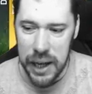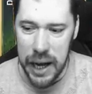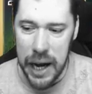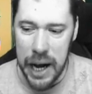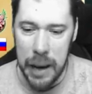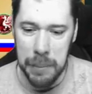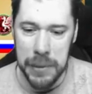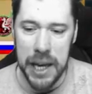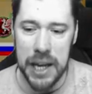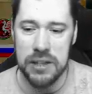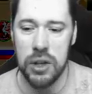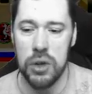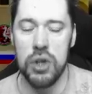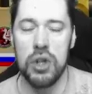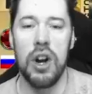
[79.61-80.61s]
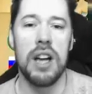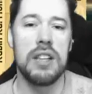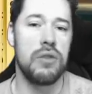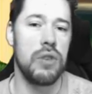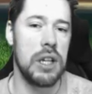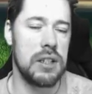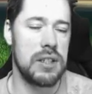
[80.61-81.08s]
Yeah, so you guys
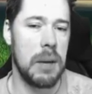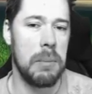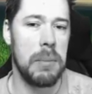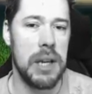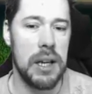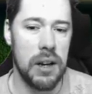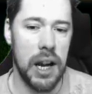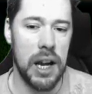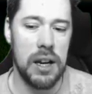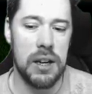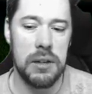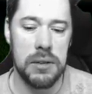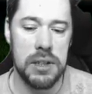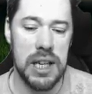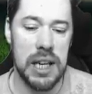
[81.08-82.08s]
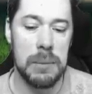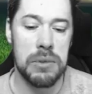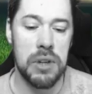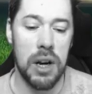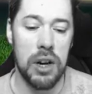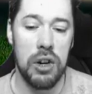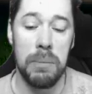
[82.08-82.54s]
already sent me in like teams
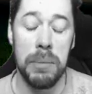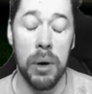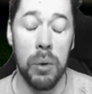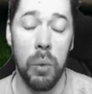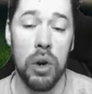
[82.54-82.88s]
that I could build.